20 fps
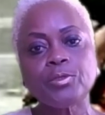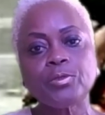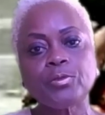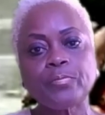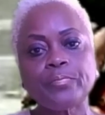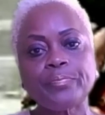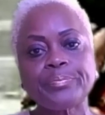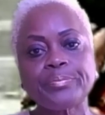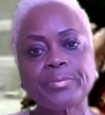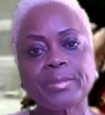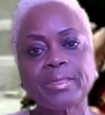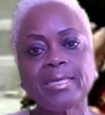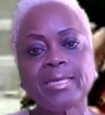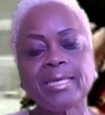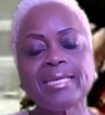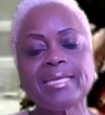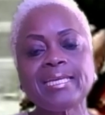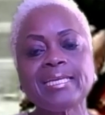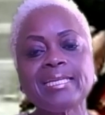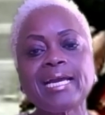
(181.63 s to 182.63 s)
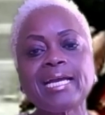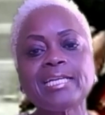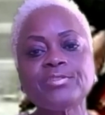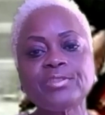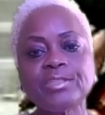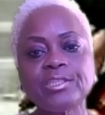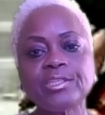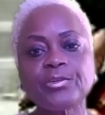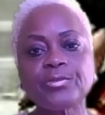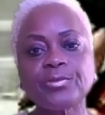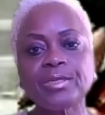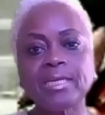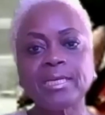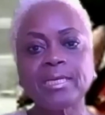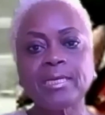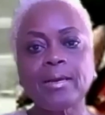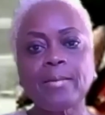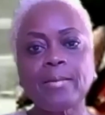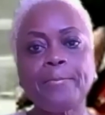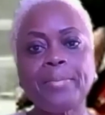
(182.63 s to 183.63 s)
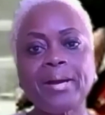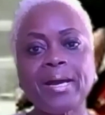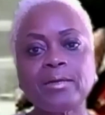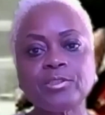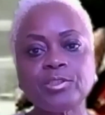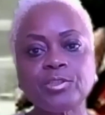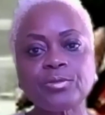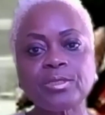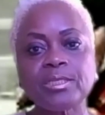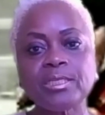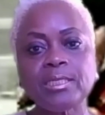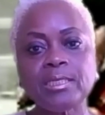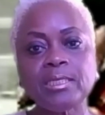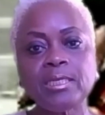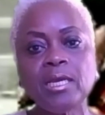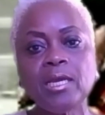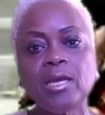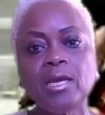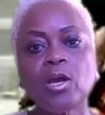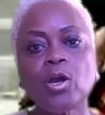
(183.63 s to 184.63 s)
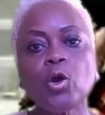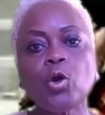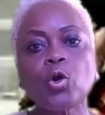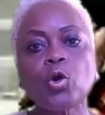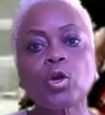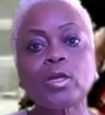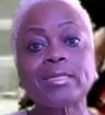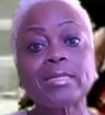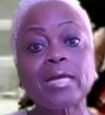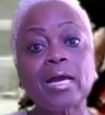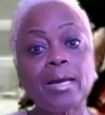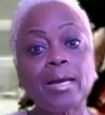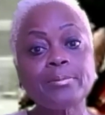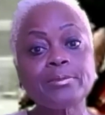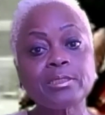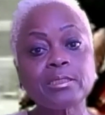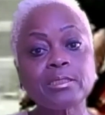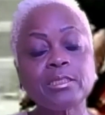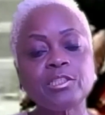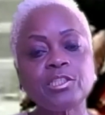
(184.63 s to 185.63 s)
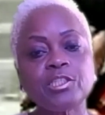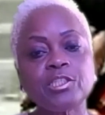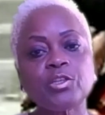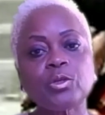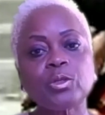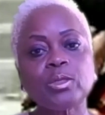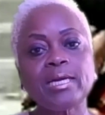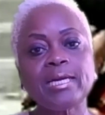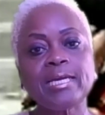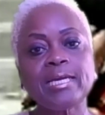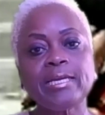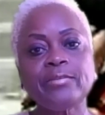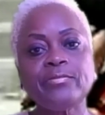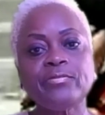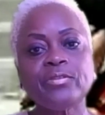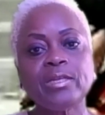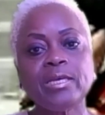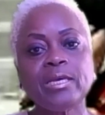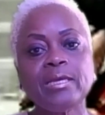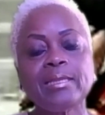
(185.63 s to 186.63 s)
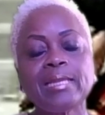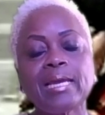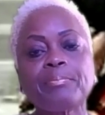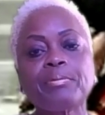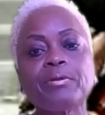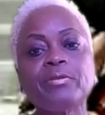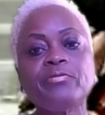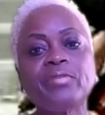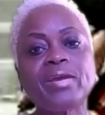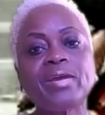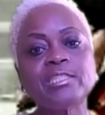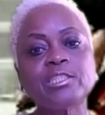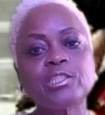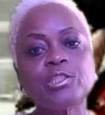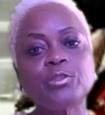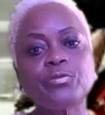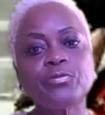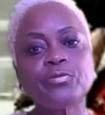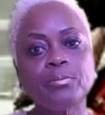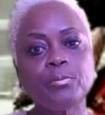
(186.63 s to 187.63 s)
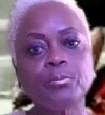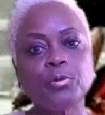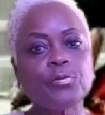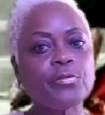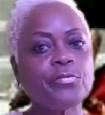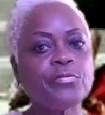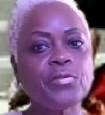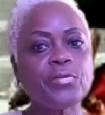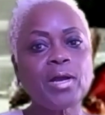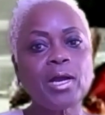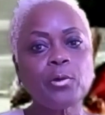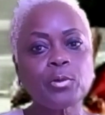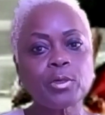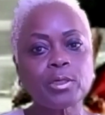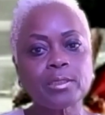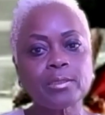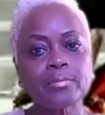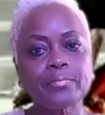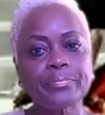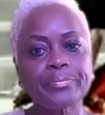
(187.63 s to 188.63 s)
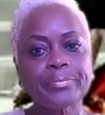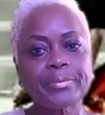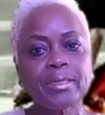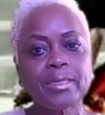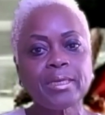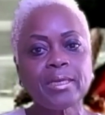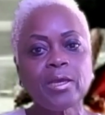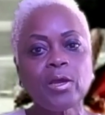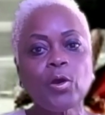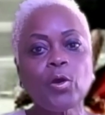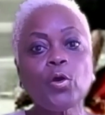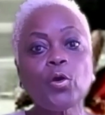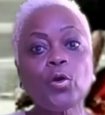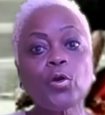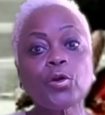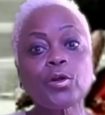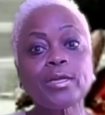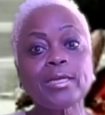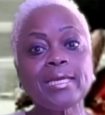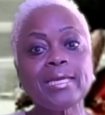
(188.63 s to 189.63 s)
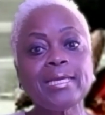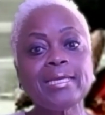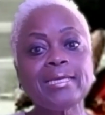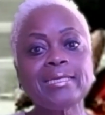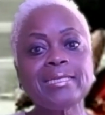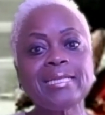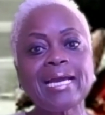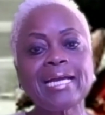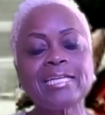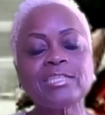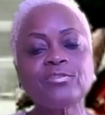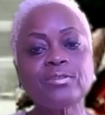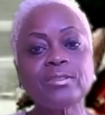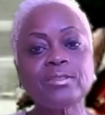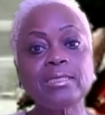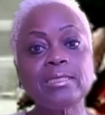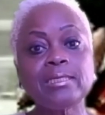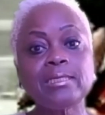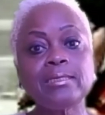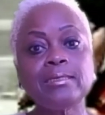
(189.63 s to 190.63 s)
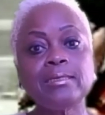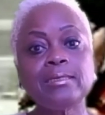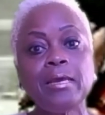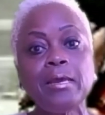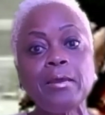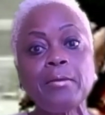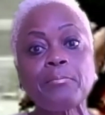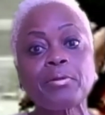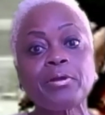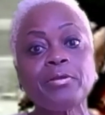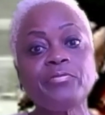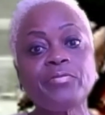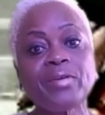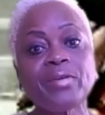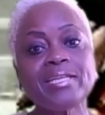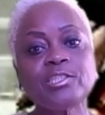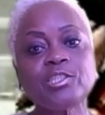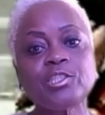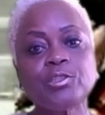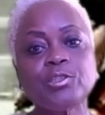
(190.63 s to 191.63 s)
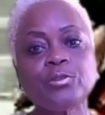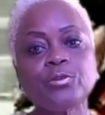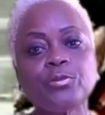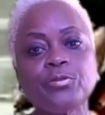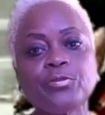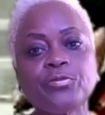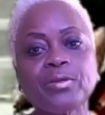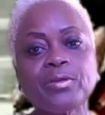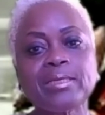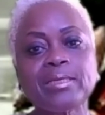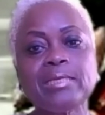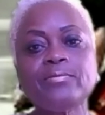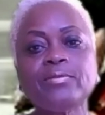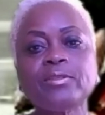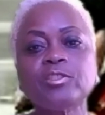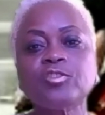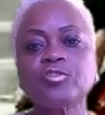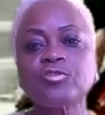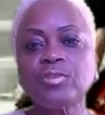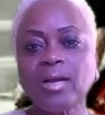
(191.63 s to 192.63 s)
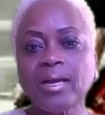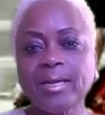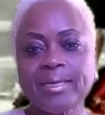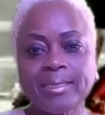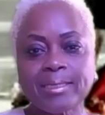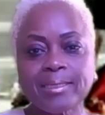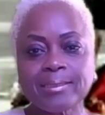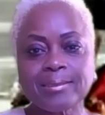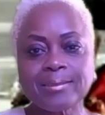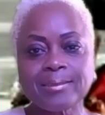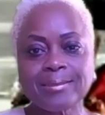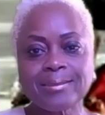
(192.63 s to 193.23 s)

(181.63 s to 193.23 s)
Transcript: you. It can actually create a boundary or an obstacle in your life that prevents you from moving forward. Or it could actually prevent you from even trying